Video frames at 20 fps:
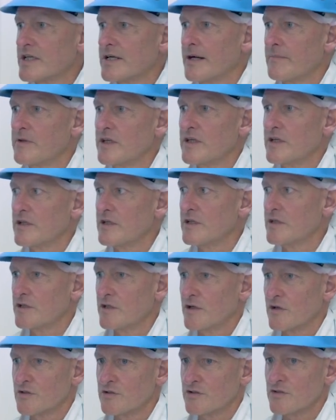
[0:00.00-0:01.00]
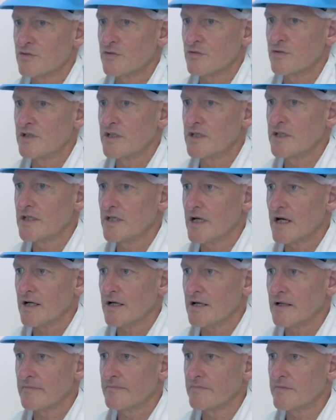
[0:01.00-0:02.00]
the company goes through the
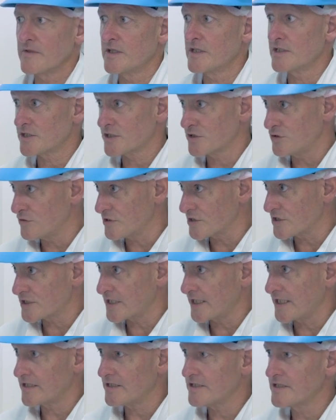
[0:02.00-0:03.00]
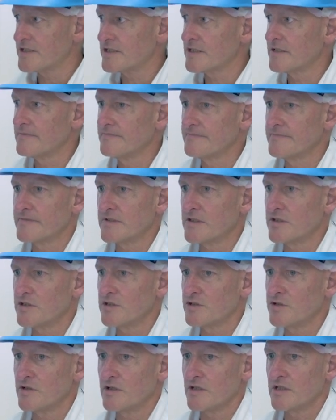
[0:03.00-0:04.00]
uh, gets unit standards
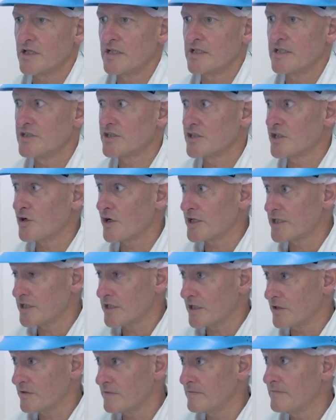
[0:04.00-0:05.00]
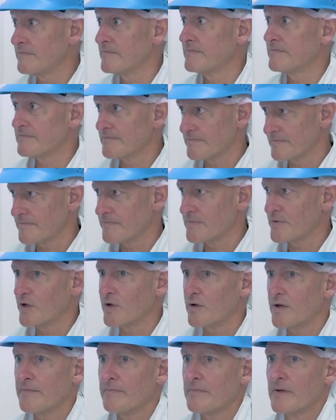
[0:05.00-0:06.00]
and ends the ITO
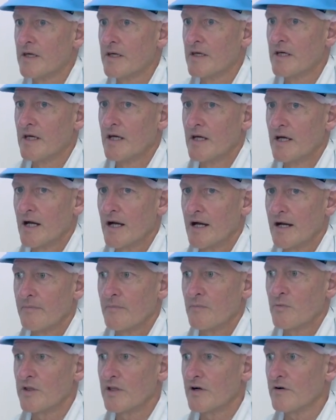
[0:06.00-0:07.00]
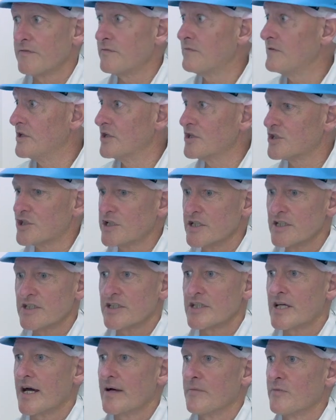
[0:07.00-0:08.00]
program, um, where they'll initially
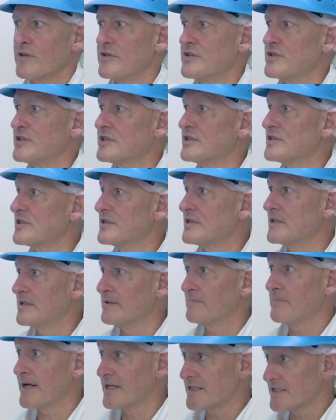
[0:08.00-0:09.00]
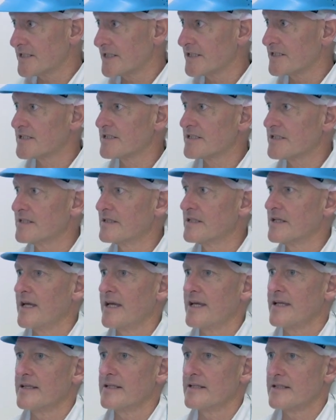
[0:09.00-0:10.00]
start with just the basics
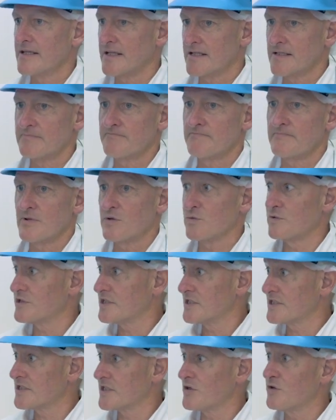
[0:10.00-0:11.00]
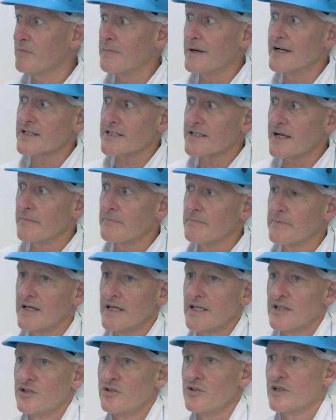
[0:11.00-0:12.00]
and it builds their skill base up,
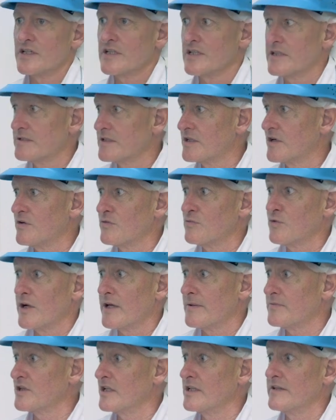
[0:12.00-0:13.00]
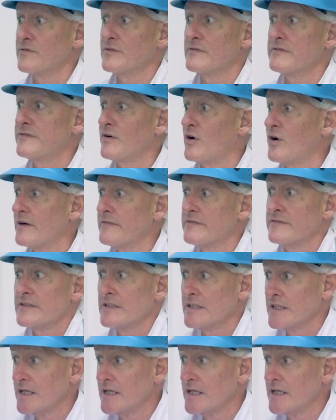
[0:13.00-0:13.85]
and you can go right up to level five,